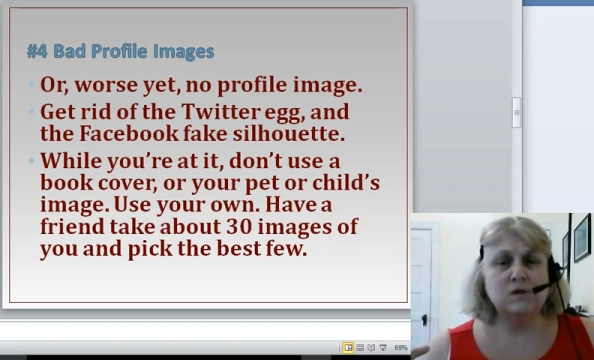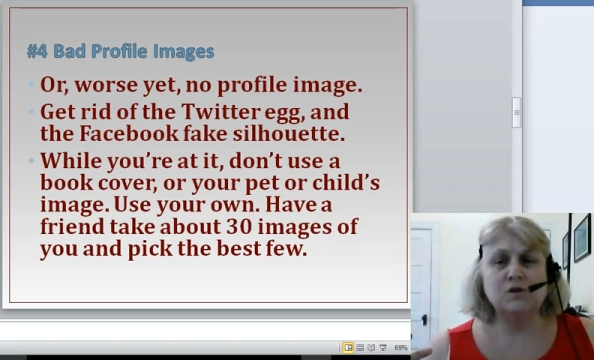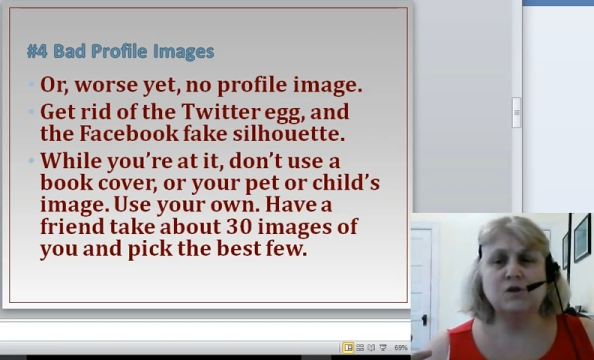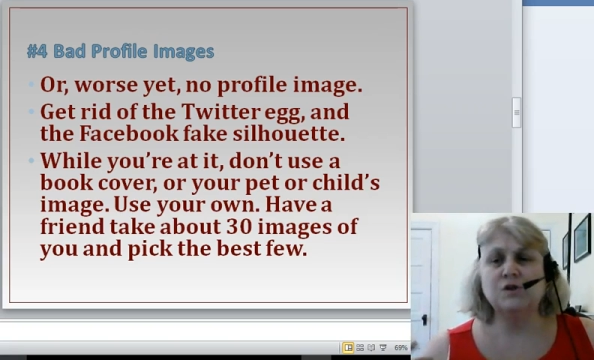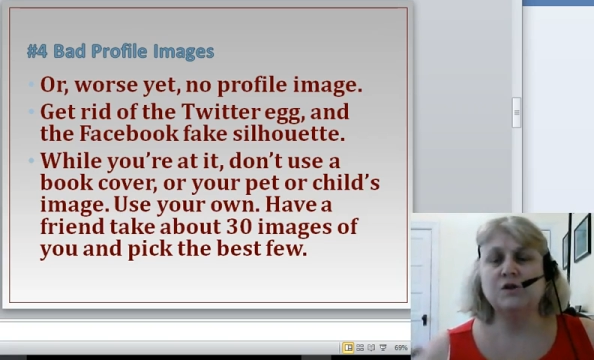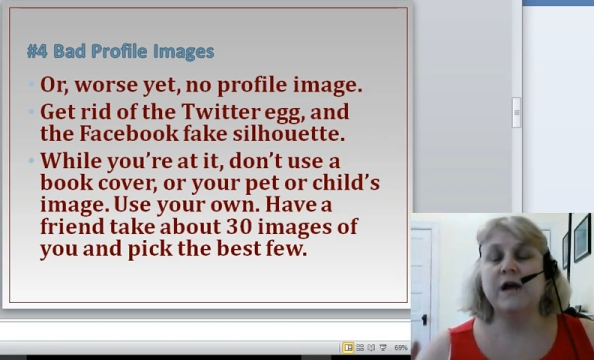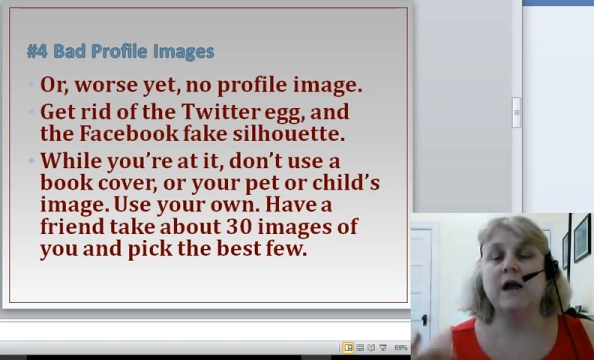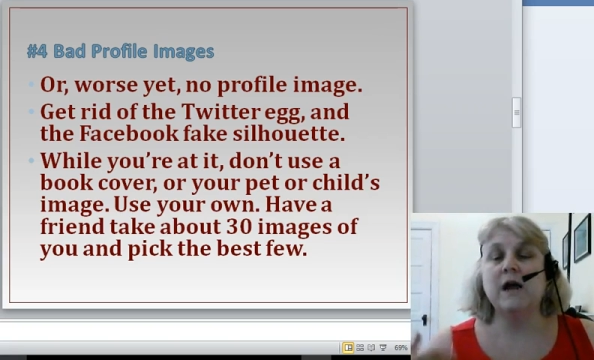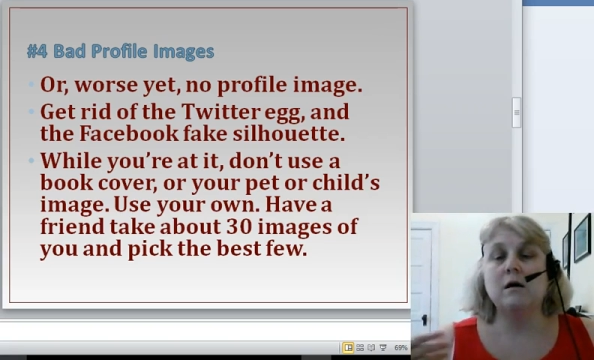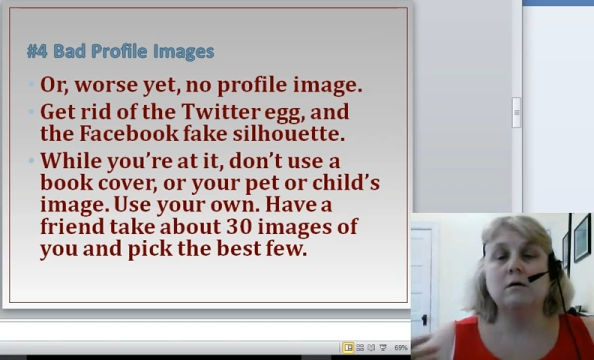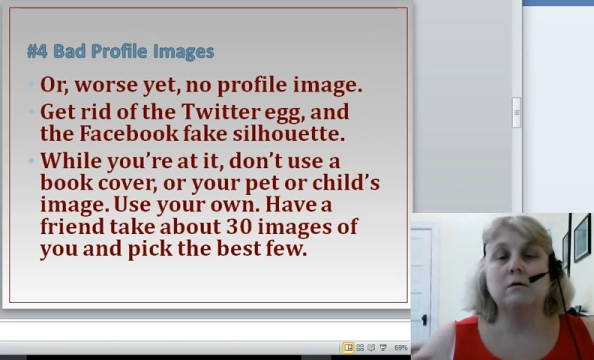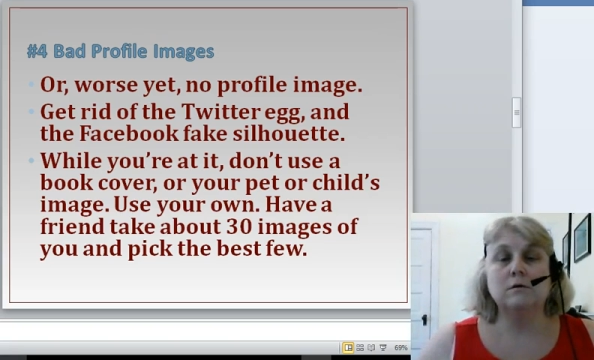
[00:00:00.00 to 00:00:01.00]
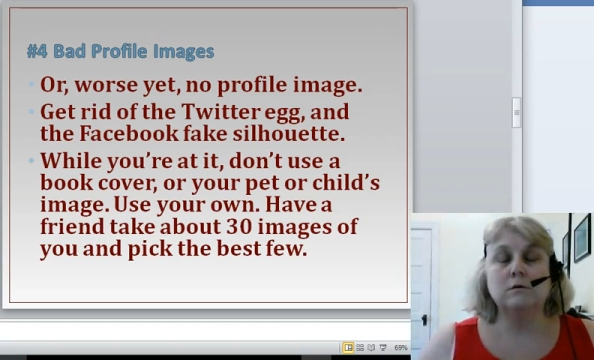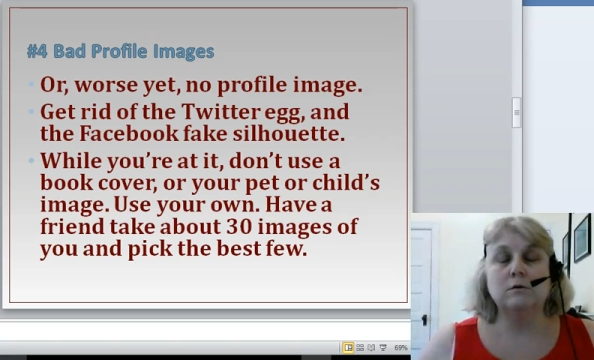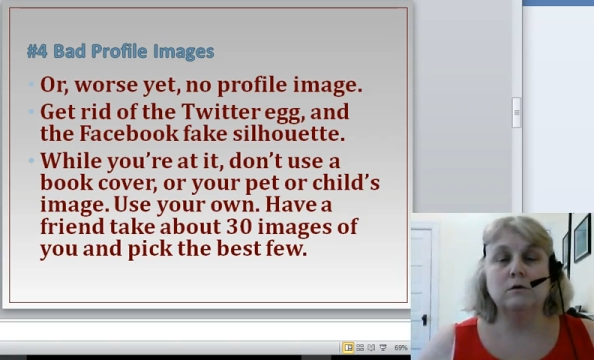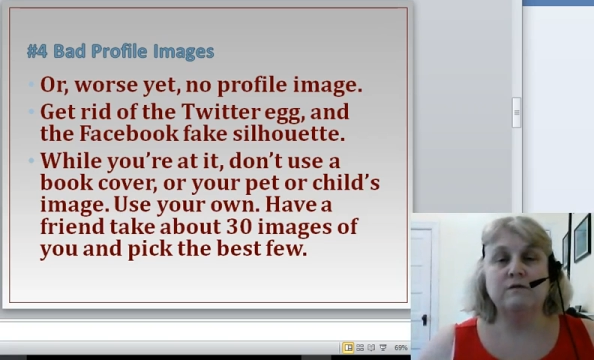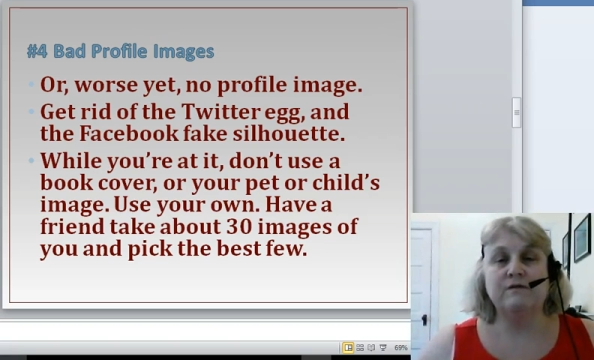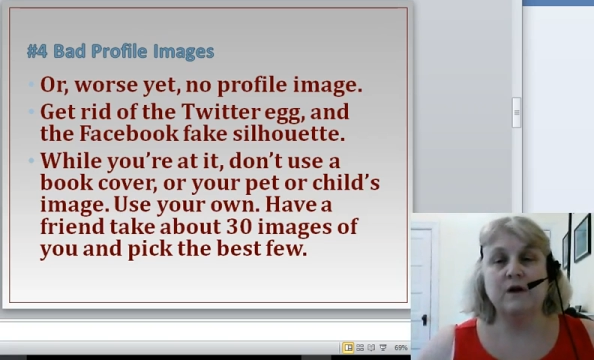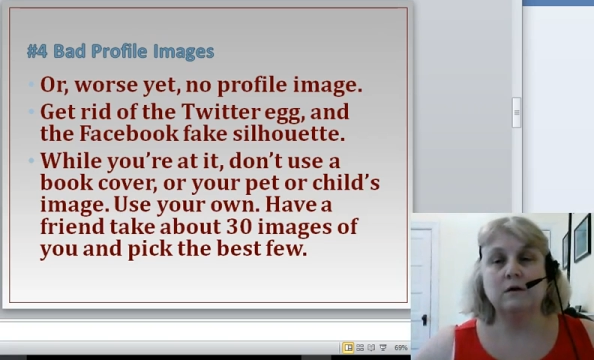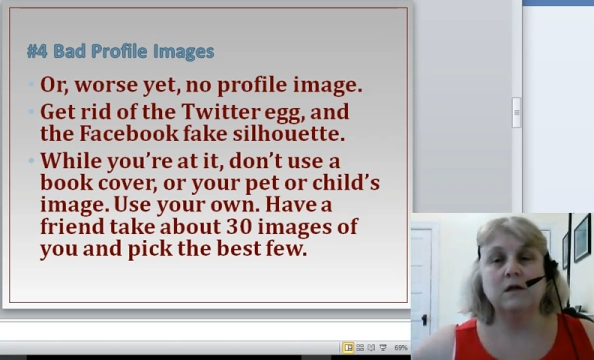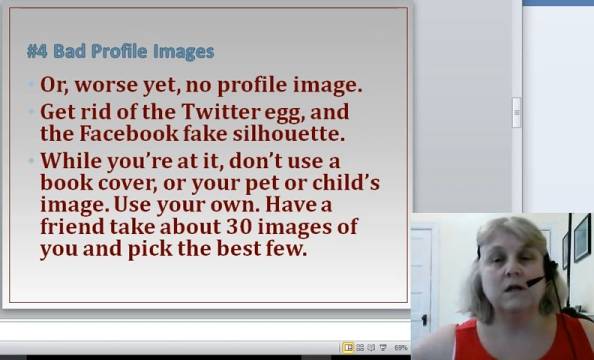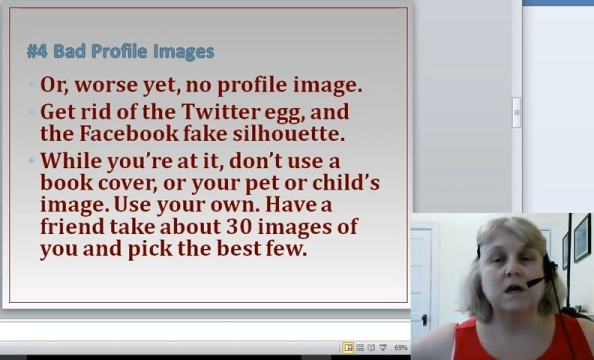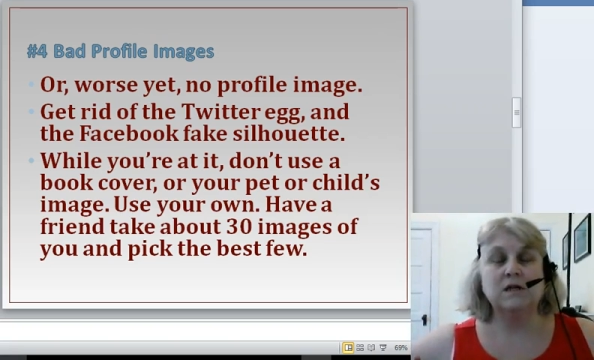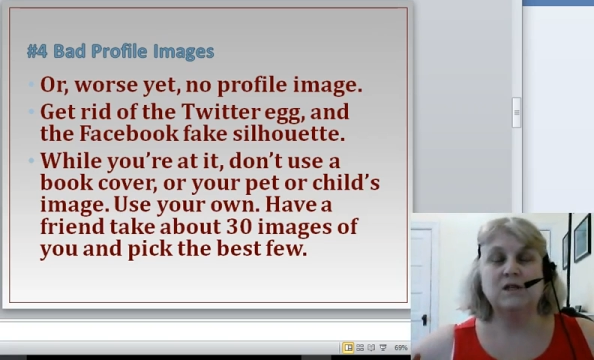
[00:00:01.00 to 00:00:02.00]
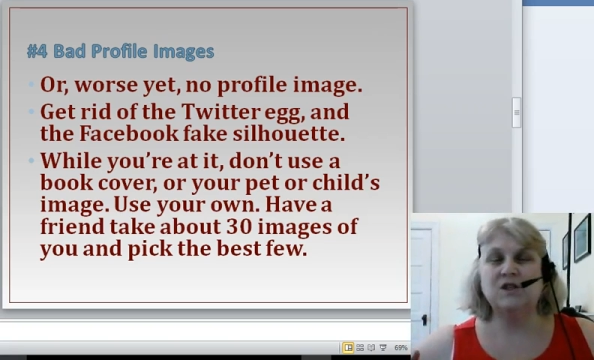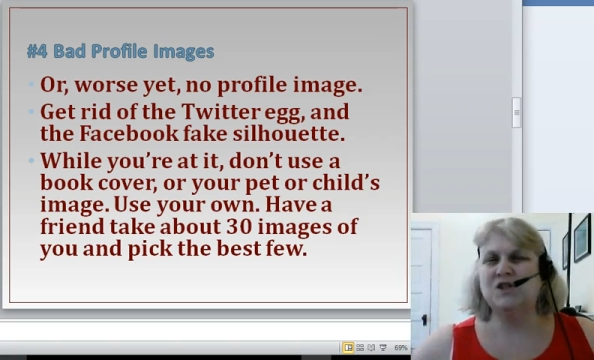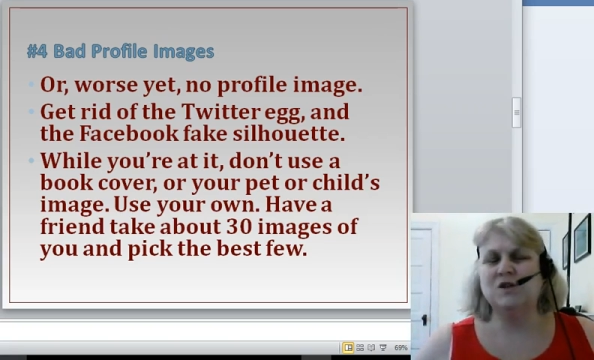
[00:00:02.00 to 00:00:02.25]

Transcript: do your hair, look fairly nice.